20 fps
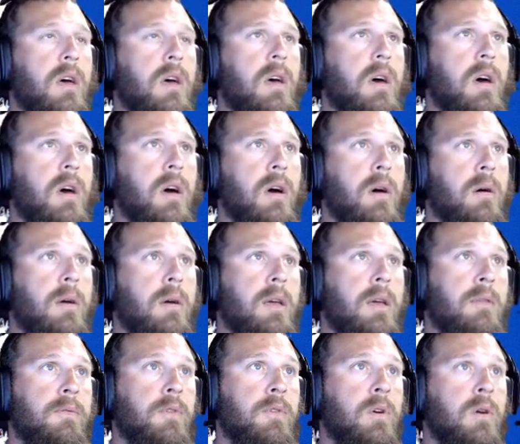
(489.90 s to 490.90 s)
Uh,
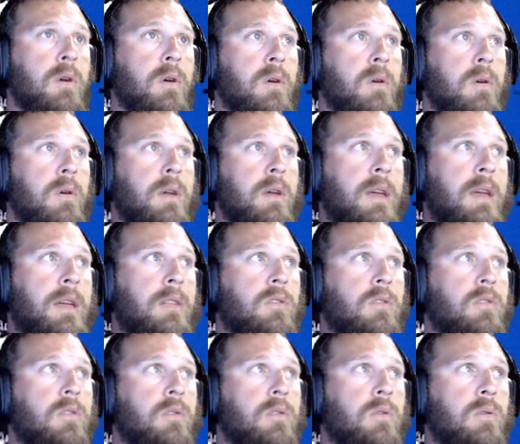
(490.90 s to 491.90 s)
if you're
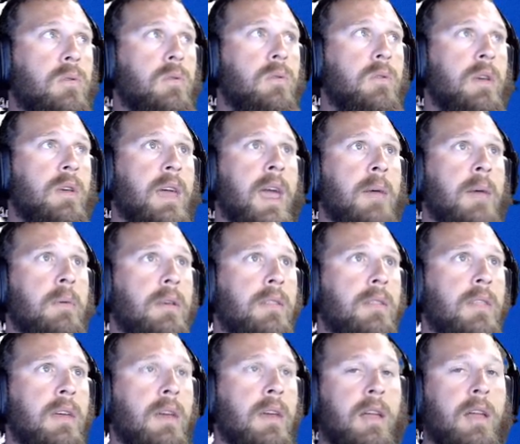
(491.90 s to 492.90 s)
into the gaming
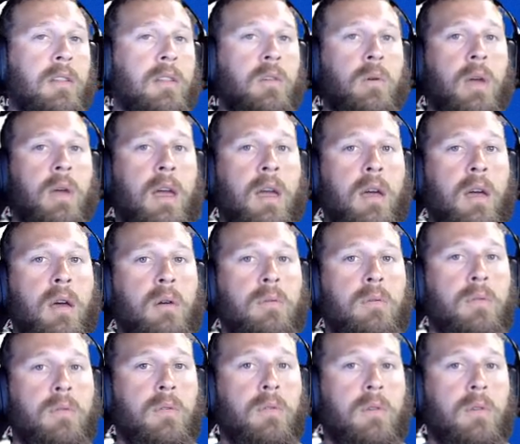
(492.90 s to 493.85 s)
thing, I do have,